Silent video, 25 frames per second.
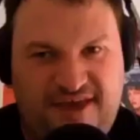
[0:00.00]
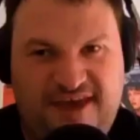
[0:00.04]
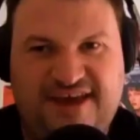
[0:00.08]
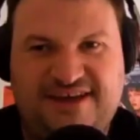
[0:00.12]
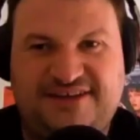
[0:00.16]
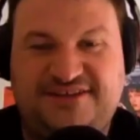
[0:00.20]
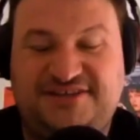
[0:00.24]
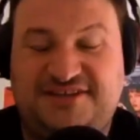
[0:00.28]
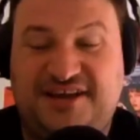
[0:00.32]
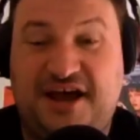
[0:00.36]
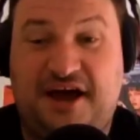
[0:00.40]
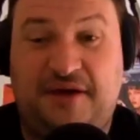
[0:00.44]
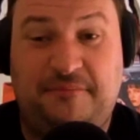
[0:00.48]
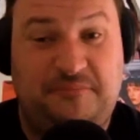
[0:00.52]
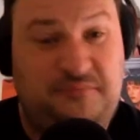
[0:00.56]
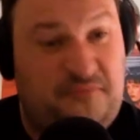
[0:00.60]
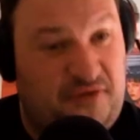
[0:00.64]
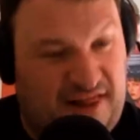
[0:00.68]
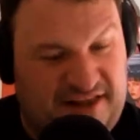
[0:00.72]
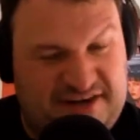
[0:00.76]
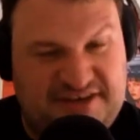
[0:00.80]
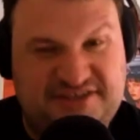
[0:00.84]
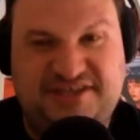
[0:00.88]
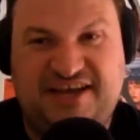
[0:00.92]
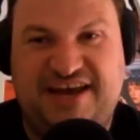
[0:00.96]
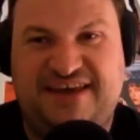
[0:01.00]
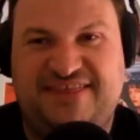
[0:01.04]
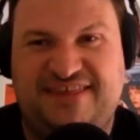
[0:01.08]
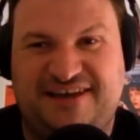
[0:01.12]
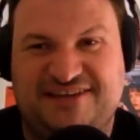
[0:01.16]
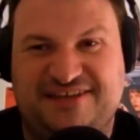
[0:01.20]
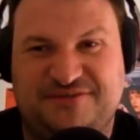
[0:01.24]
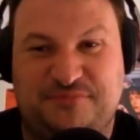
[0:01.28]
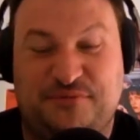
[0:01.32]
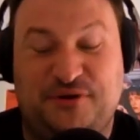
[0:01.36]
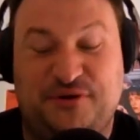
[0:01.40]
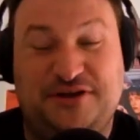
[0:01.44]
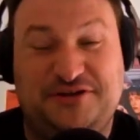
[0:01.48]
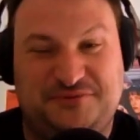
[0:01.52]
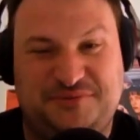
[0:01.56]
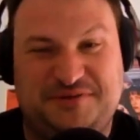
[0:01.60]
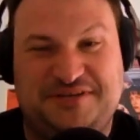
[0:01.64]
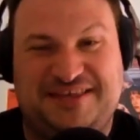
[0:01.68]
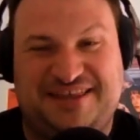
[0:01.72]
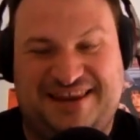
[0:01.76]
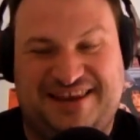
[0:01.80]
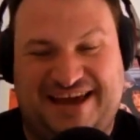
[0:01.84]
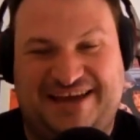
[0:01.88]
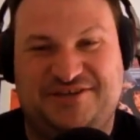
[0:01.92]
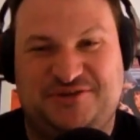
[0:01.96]
Yes. Now, I'm glad you say that because it brings me to
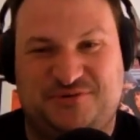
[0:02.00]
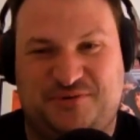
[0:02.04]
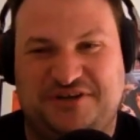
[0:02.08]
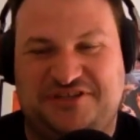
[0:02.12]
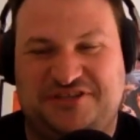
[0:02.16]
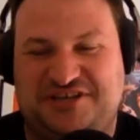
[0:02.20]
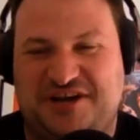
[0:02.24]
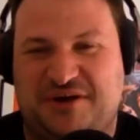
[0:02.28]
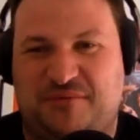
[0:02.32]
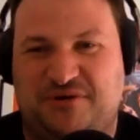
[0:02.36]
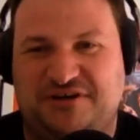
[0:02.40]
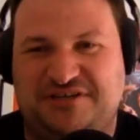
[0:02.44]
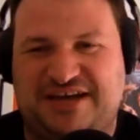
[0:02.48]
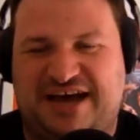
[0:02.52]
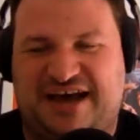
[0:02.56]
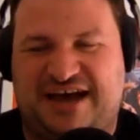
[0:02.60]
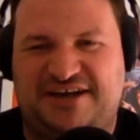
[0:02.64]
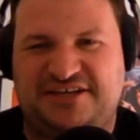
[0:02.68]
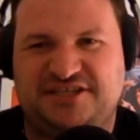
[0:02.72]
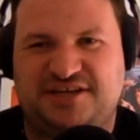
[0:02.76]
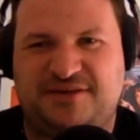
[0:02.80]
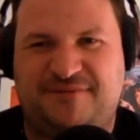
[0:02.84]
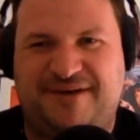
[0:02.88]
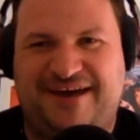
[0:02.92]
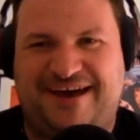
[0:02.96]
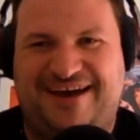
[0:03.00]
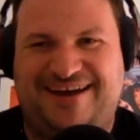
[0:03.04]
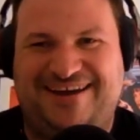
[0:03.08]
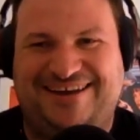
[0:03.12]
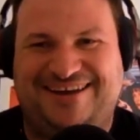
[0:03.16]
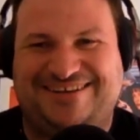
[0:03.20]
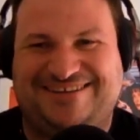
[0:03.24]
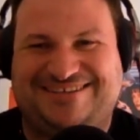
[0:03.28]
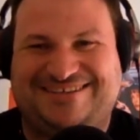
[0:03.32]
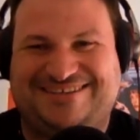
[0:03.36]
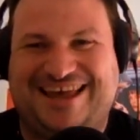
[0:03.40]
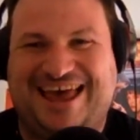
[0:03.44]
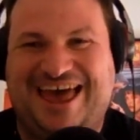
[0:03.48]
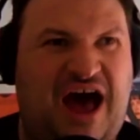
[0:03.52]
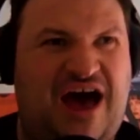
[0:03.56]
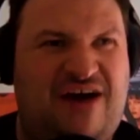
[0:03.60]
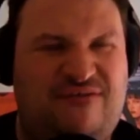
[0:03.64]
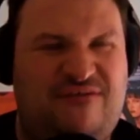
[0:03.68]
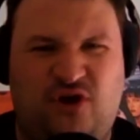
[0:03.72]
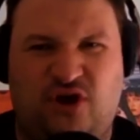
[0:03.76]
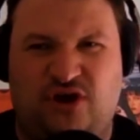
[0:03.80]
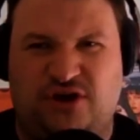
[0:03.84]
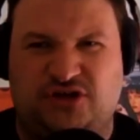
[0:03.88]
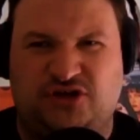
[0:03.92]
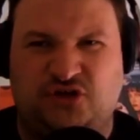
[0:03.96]
the next question I want to ask about is I have
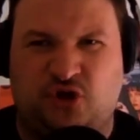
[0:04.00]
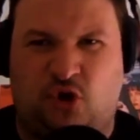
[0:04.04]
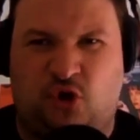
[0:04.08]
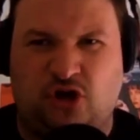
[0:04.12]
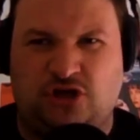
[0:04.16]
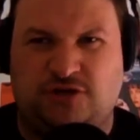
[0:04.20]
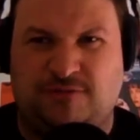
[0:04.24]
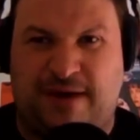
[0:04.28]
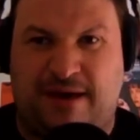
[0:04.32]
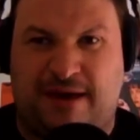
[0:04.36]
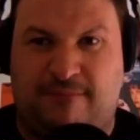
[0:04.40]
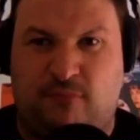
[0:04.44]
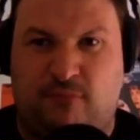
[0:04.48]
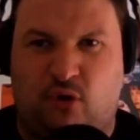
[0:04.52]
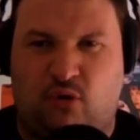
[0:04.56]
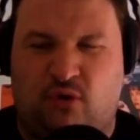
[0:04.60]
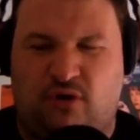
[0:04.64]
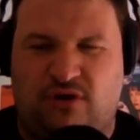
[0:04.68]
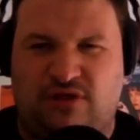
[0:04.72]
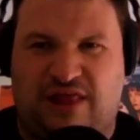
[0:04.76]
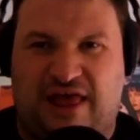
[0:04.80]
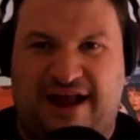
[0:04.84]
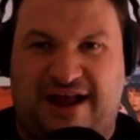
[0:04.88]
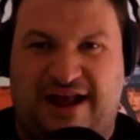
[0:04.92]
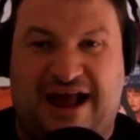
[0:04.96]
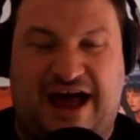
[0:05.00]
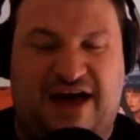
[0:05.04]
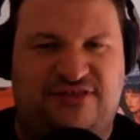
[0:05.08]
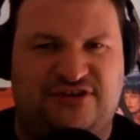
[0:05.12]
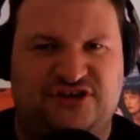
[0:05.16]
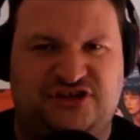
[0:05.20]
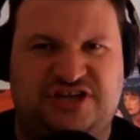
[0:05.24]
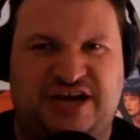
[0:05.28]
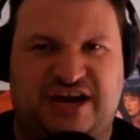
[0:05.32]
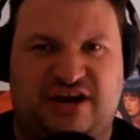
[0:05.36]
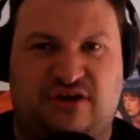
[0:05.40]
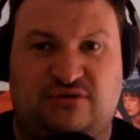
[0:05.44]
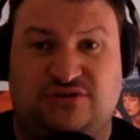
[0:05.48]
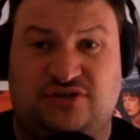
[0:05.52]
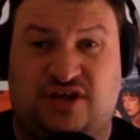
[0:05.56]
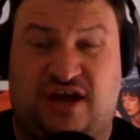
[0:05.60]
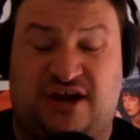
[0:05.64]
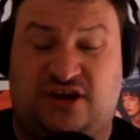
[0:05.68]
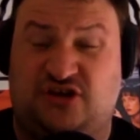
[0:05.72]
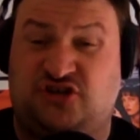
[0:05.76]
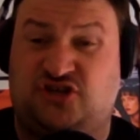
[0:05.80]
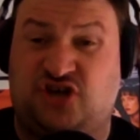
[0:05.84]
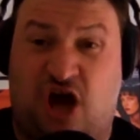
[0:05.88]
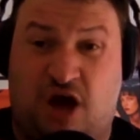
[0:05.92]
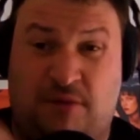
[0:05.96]
heard it talked about more on like other channels like
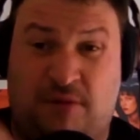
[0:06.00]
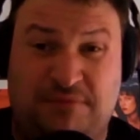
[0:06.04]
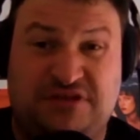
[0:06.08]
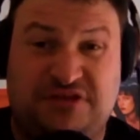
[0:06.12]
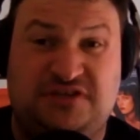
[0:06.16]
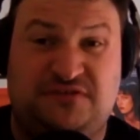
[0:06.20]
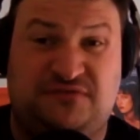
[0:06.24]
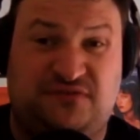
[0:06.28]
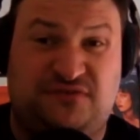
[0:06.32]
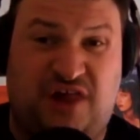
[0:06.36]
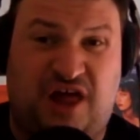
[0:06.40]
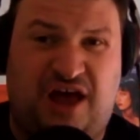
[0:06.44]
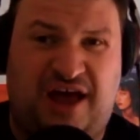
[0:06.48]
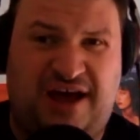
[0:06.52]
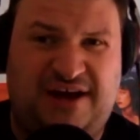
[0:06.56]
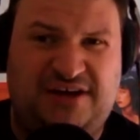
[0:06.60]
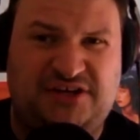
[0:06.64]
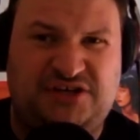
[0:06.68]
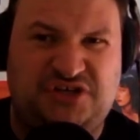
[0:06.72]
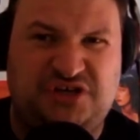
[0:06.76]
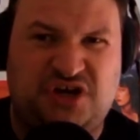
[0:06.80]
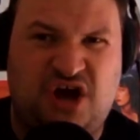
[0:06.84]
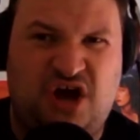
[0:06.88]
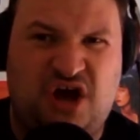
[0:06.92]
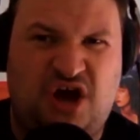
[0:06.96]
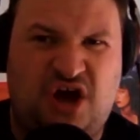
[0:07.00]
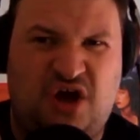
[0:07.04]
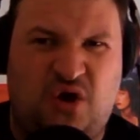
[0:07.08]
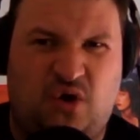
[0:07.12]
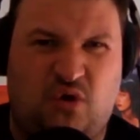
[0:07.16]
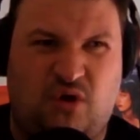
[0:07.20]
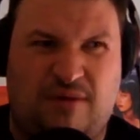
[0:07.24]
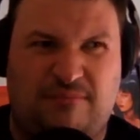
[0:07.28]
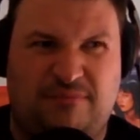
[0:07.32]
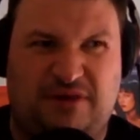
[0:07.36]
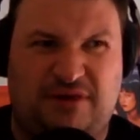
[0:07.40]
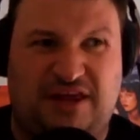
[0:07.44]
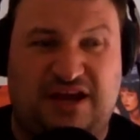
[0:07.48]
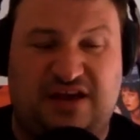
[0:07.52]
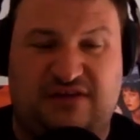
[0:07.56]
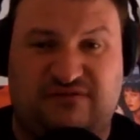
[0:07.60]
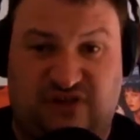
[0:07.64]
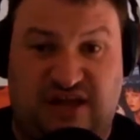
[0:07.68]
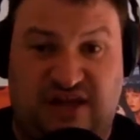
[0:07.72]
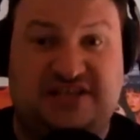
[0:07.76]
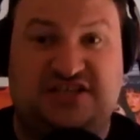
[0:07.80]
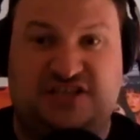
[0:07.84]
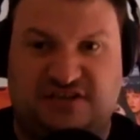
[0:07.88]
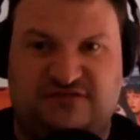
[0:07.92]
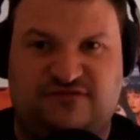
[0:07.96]
Thomas Flight, or I believe
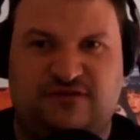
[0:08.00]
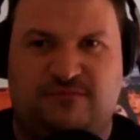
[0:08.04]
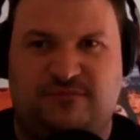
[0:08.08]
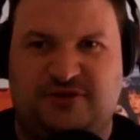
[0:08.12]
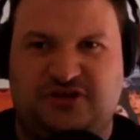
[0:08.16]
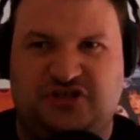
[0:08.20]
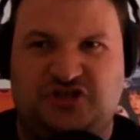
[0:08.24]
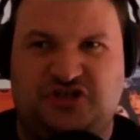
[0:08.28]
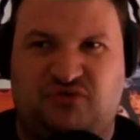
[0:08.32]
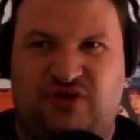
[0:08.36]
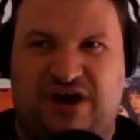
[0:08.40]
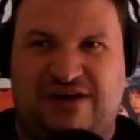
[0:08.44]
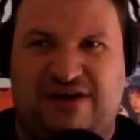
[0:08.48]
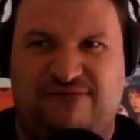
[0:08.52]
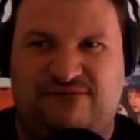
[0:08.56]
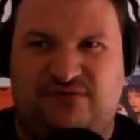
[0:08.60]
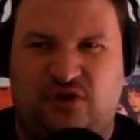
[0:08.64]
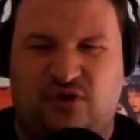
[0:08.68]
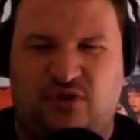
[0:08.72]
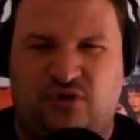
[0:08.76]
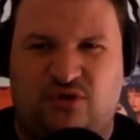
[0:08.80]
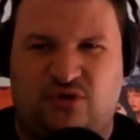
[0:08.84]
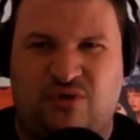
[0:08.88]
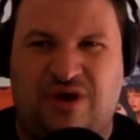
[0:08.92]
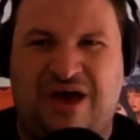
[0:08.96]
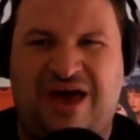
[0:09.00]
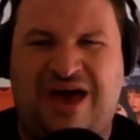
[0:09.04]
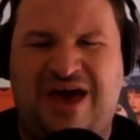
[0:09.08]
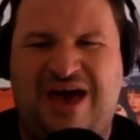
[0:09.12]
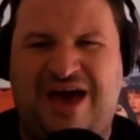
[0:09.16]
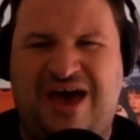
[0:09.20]
Lessons from the Screen Flu.